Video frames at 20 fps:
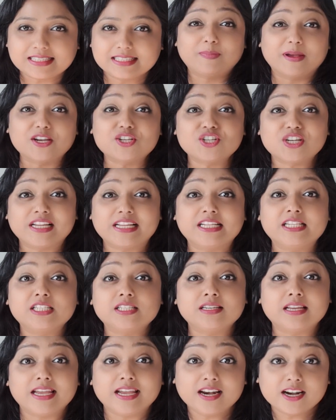especially
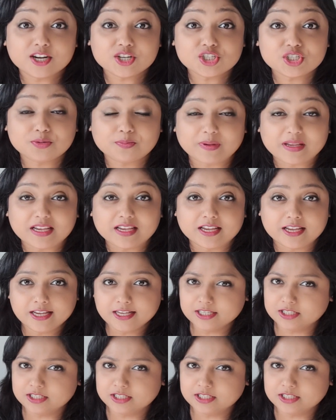in English speaking.